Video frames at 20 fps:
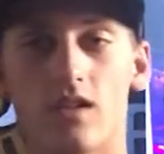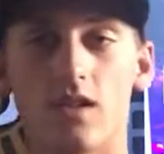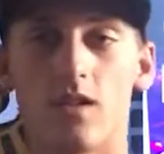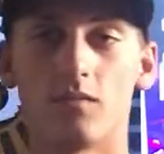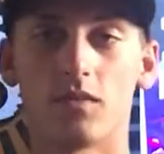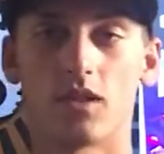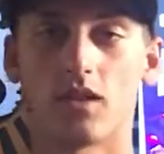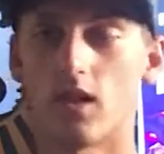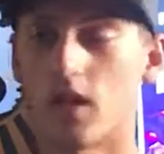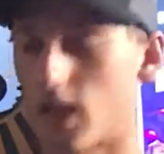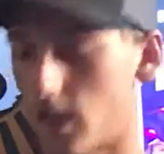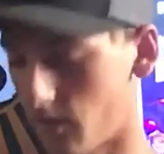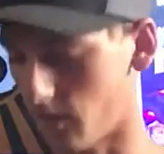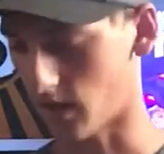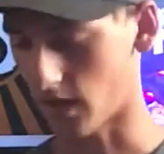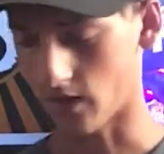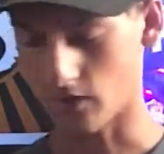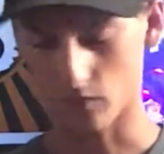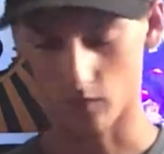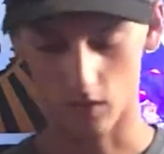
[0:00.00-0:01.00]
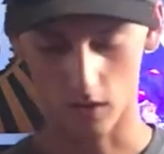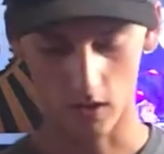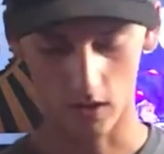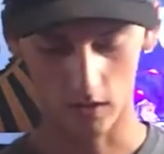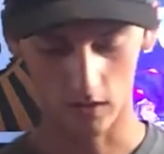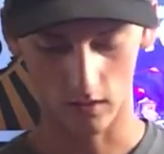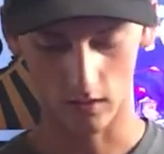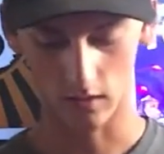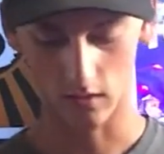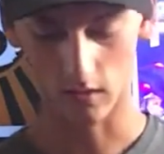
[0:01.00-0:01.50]
something. Alright, we have
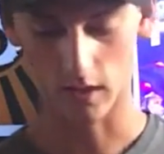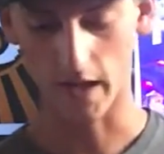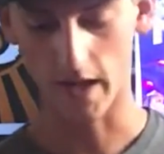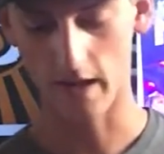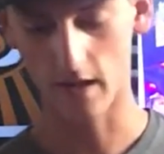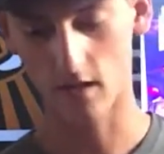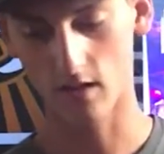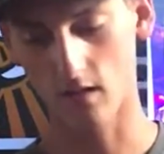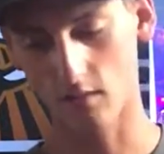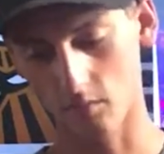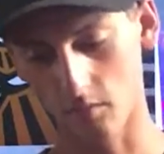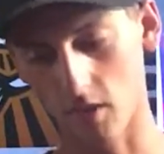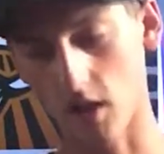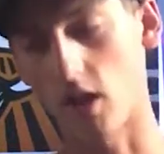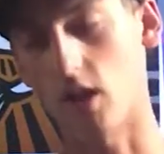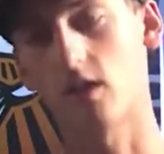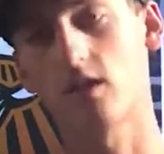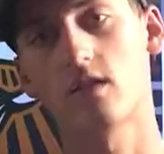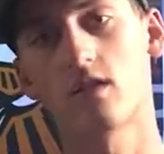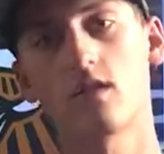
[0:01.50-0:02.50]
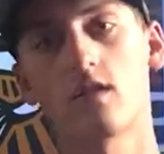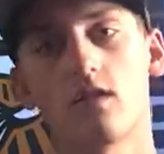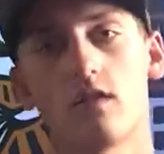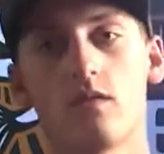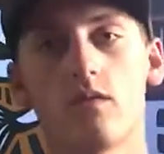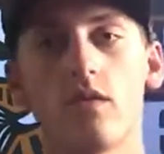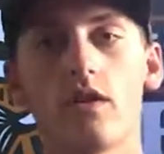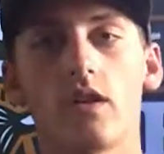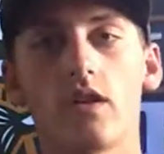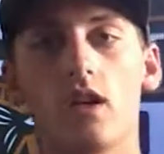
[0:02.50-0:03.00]
one last box
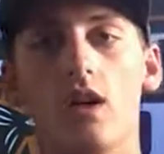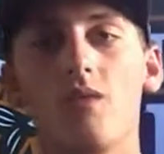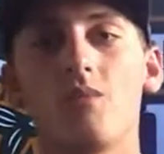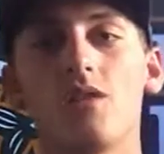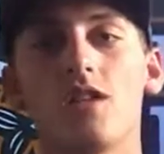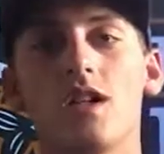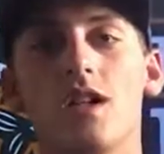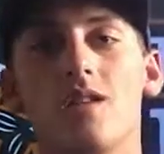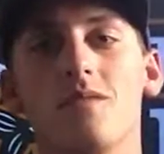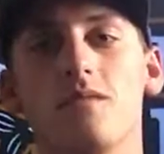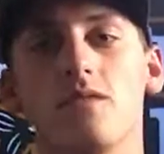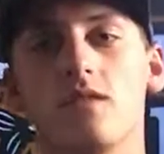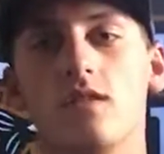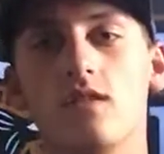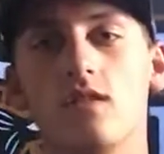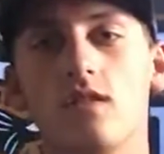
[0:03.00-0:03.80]
we're going to open up.